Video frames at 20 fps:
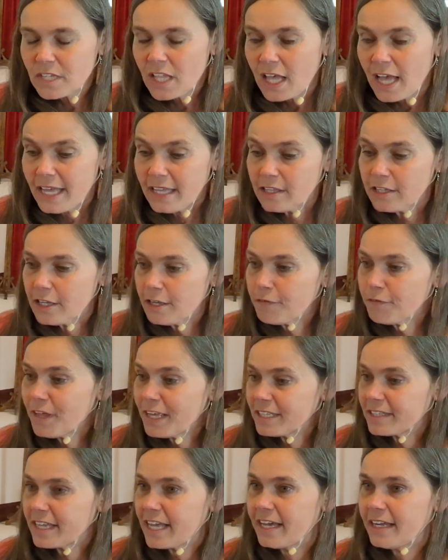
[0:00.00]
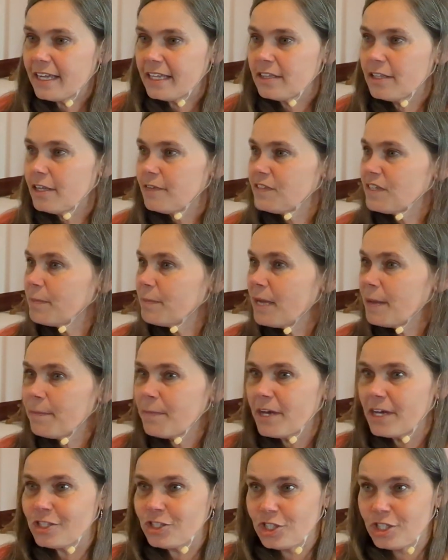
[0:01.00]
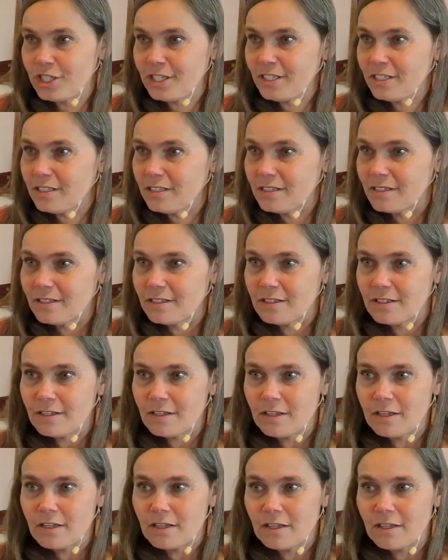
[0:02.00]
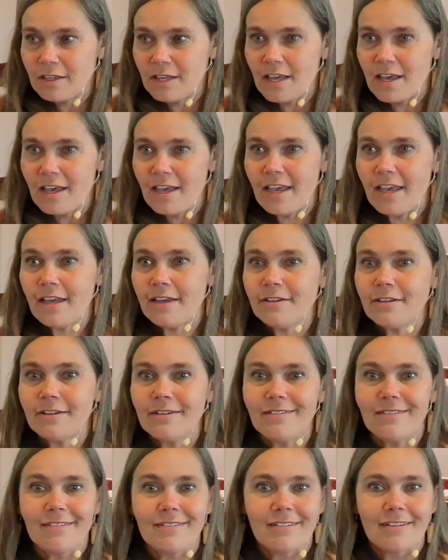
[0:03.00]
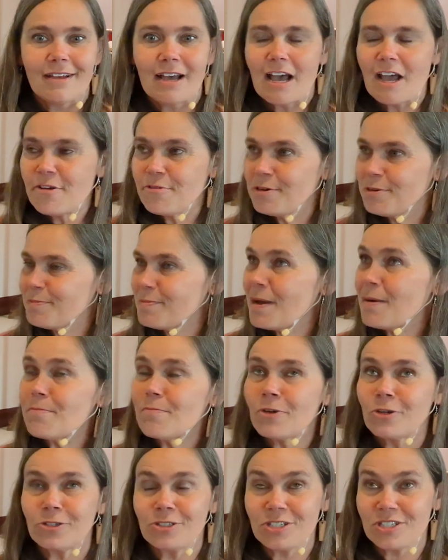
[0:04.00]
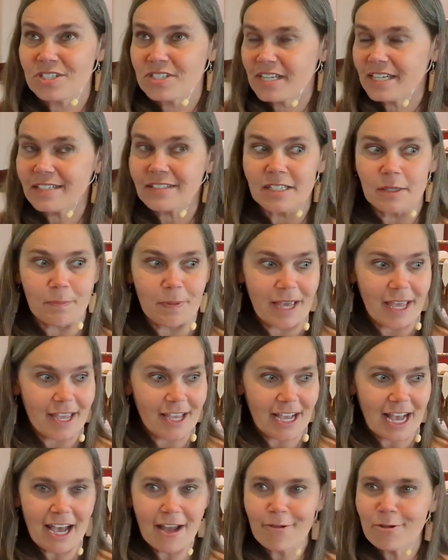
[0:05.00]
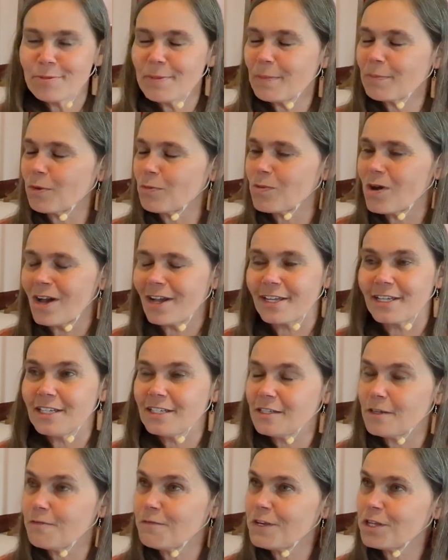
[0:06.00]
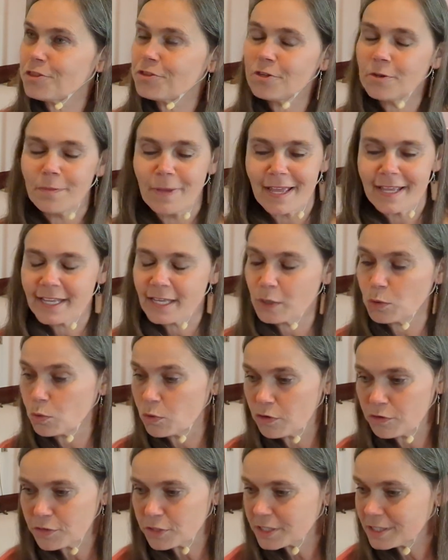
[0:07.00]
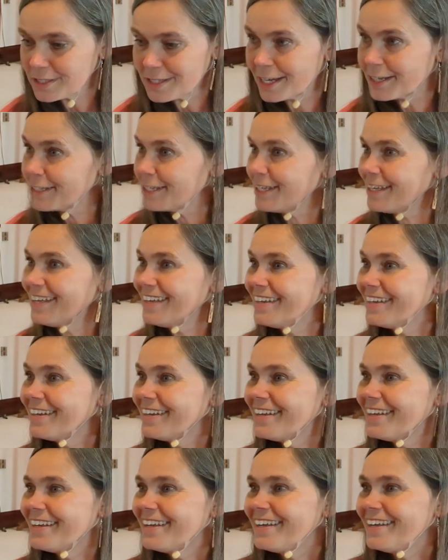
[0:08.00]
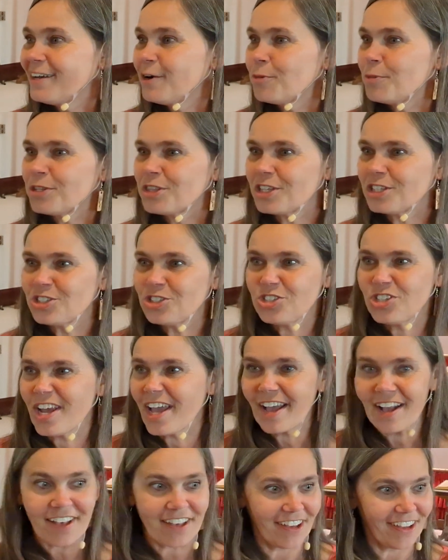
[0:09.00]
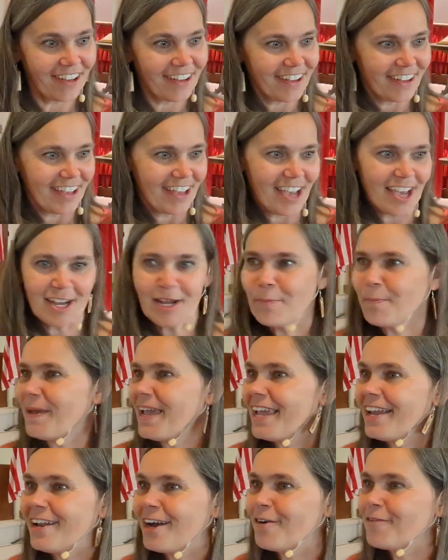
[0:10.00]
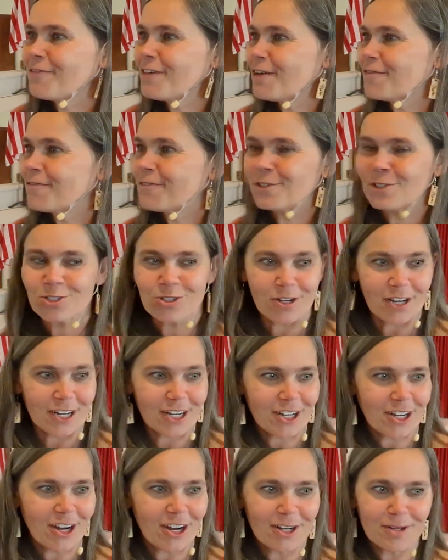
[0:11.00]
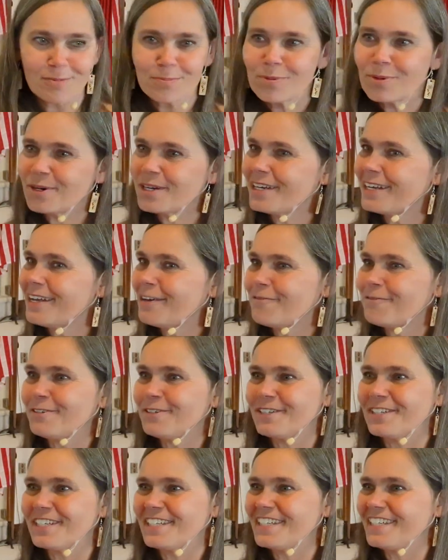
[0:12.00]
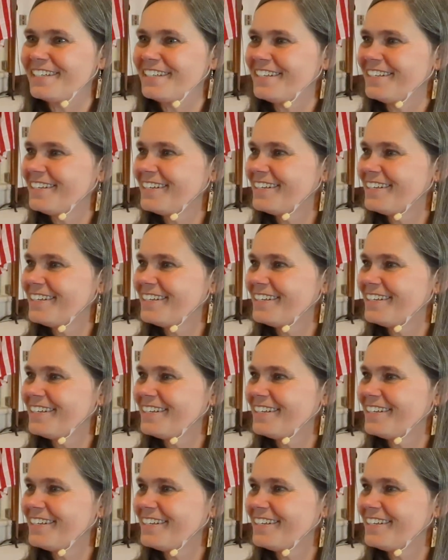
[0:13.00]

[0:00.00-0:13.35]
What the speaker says: I lived like that. I lived on my budget, and I remember distinctly I remember walking into Fifth Third Bank in Louisville, Kentucky, with a check, and I paid off that first credit card, and boy, did that feel good.